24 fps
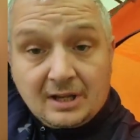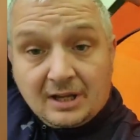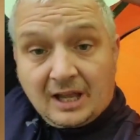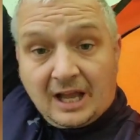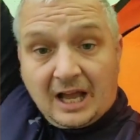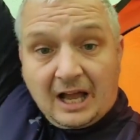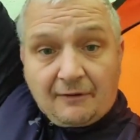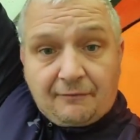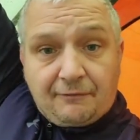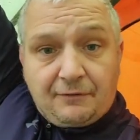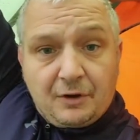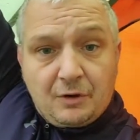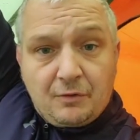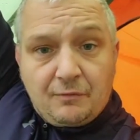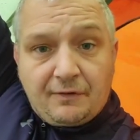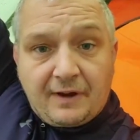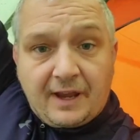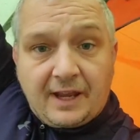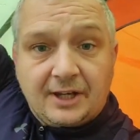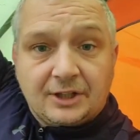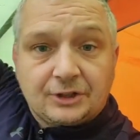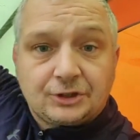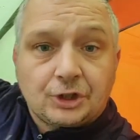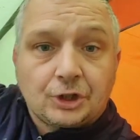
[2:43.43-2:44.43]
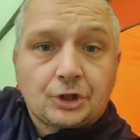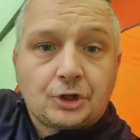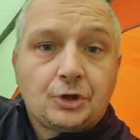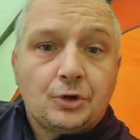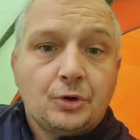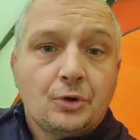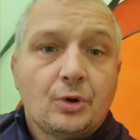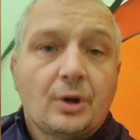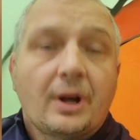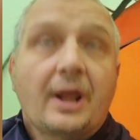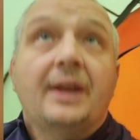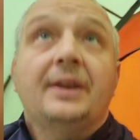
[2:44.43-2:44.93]
I feel very
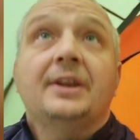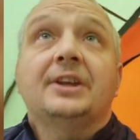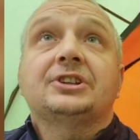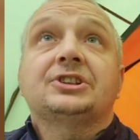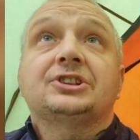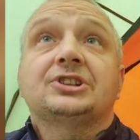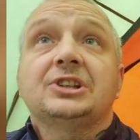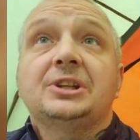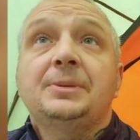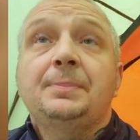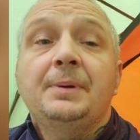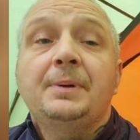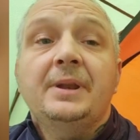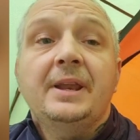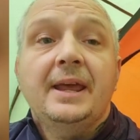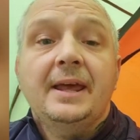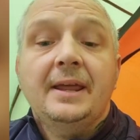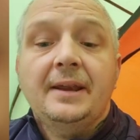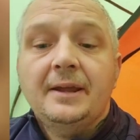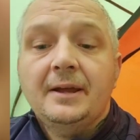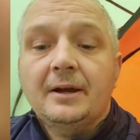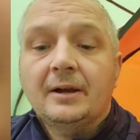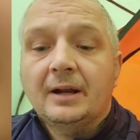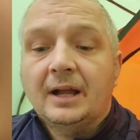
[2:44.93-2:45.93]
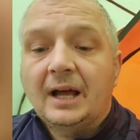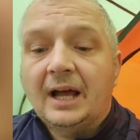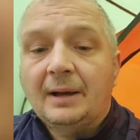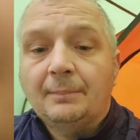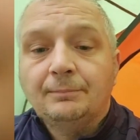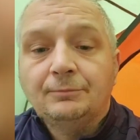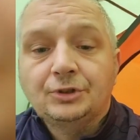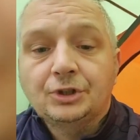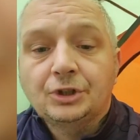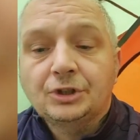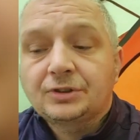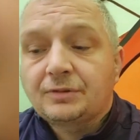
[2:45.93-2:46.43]
secure in the sleeping area. I'm
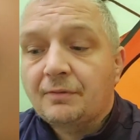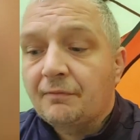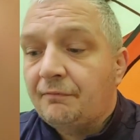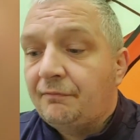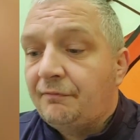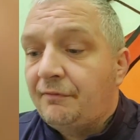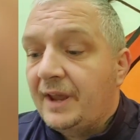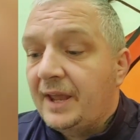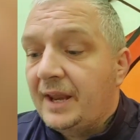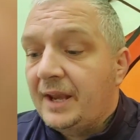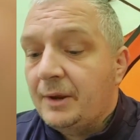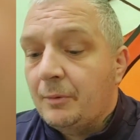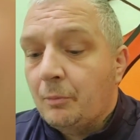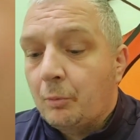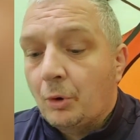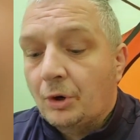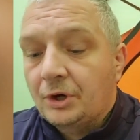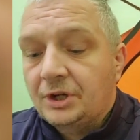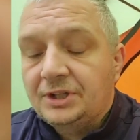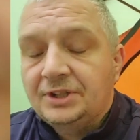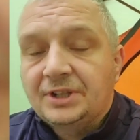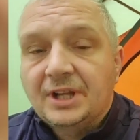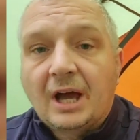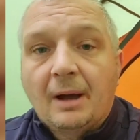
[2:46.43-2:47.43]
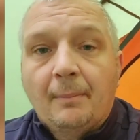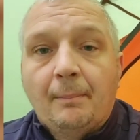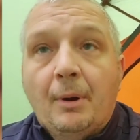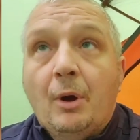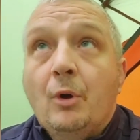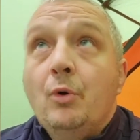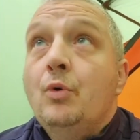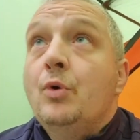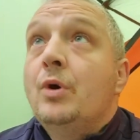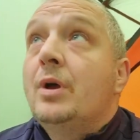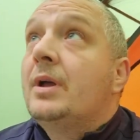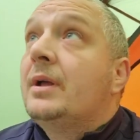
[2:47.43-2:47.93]
just very worried
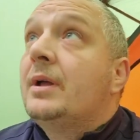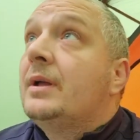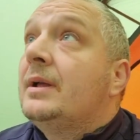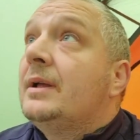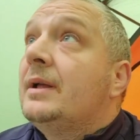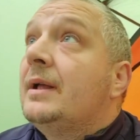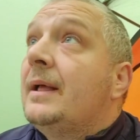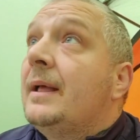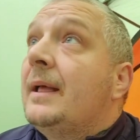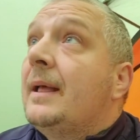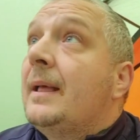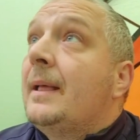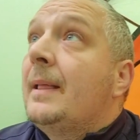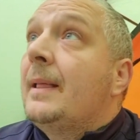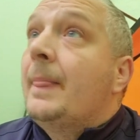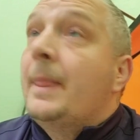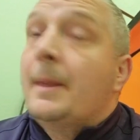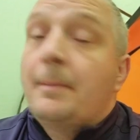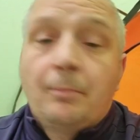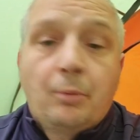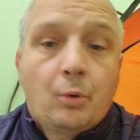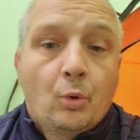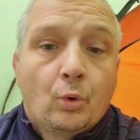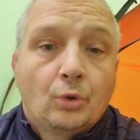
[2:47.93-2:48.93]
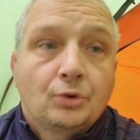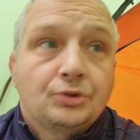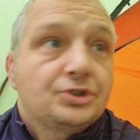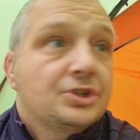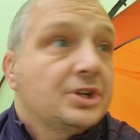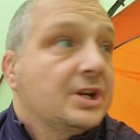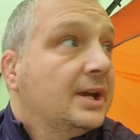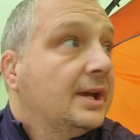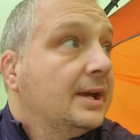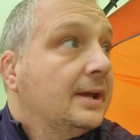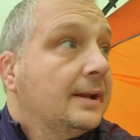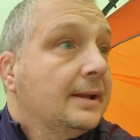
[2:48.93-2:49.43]
about the porch
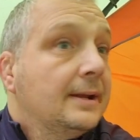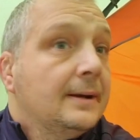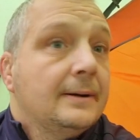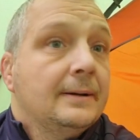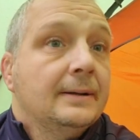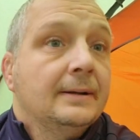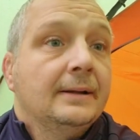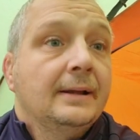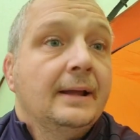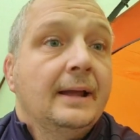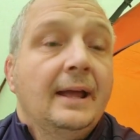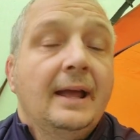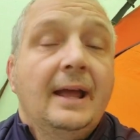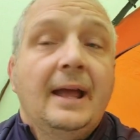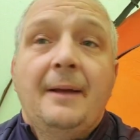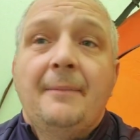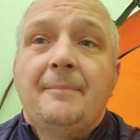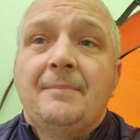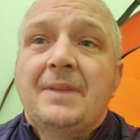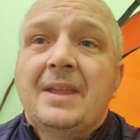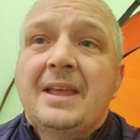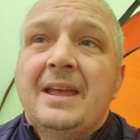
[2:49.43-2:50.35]
area, and